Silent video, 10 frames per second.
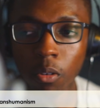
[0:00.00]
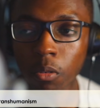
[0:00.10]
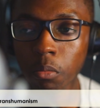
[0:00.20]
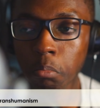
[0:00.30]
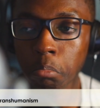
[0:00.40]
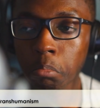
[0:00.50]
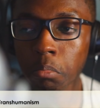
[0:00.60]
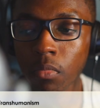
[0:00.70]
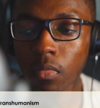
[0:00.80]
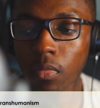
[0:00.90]
the next
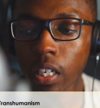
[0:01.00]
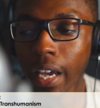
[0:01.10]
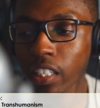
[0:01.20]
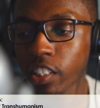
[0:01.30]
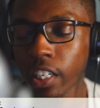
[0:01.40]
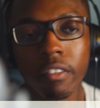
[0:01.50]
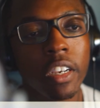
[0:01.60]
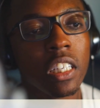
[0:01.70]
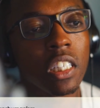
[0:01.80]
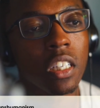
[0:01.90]
generation of
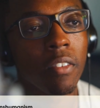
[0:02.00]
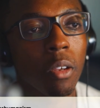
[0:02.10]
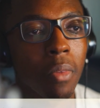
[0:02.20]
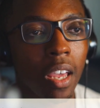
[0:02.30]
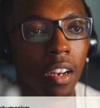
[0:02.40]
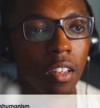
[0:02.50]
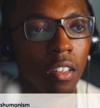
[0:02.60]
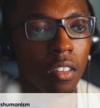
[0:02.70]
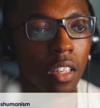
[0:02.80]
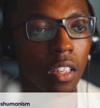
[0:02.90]
humanity in a
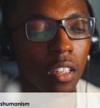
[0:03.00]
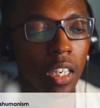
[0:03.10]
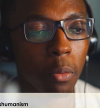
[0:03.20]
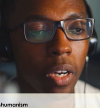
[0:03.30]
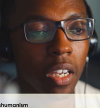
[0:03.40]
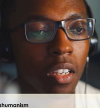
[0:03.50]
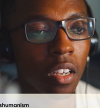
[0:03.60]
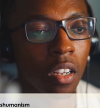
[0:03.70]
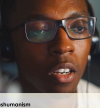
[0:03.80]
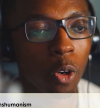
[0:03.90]
way. What's
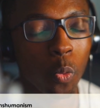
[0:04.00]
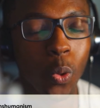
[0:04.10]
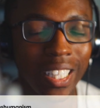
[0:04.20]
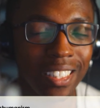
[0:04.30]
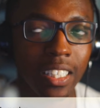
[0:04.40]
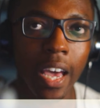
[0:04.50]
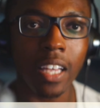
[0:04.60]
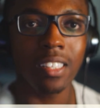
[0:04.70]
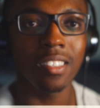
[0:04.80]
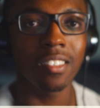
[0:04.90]
next?
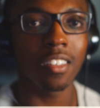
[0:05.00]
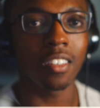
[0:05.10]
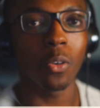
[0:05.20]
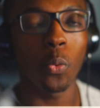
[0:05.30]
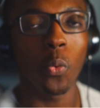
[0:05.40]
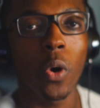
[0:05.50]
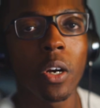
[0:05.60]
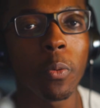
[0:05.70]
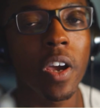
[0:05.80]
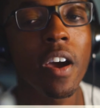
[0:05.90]
What are we
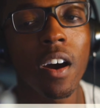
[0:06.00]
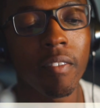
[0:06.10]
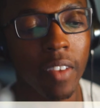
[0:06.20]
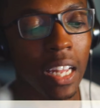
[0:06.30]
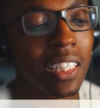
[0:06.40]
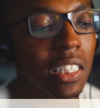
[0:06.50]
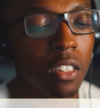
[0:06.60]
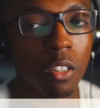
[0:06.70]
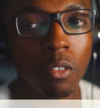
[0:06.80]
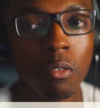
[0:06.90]
advancing to?
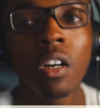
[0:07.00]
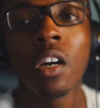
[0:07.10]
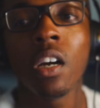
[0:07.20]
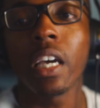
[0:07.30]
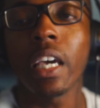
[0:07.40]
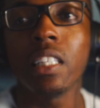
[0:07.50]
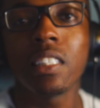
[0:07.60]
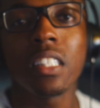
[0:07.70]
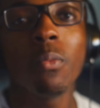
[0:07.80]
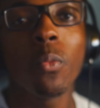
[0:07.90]
In some way,
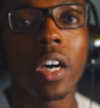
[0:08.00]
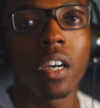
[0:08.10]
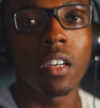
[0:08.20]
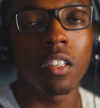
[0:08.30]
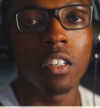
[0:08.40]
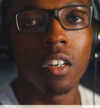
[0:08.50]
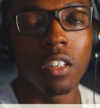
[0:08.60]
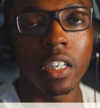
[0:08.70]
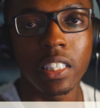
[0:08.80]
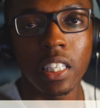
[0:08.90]
it's interesting
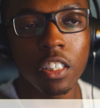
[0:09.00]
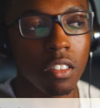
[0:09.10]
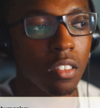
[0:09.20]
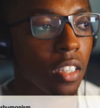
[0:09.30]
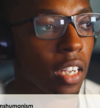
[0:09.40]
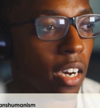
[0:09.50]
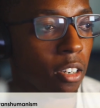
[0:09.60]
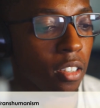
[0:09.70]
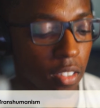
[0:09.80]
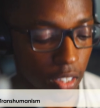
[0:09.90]
how in some way
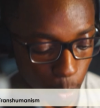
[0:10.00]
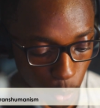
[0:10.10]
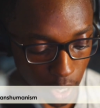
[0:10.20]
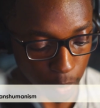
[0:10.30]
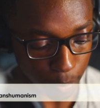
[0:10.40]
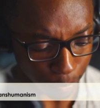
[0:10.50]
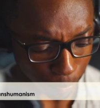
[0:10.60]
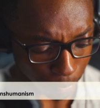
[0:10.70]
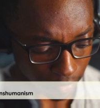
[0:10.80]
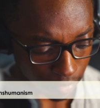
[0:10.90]

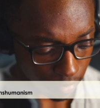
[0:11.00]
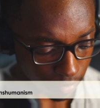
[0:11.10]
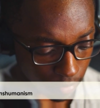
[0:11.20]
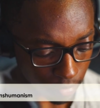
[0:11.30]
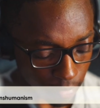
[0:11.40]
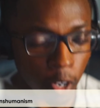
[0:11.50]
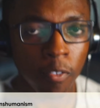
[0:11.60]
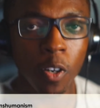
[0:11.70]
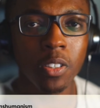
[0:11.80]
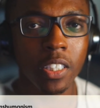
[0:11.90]
phones are getting to the
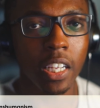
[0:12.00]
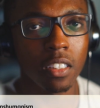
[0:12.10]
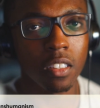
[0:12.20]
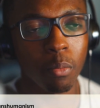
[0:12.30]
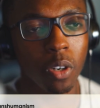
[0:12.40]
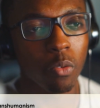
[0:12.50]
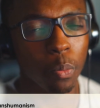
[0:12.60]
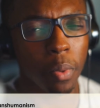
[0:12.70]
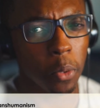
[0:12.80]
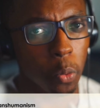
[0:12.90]
point where people want the phones to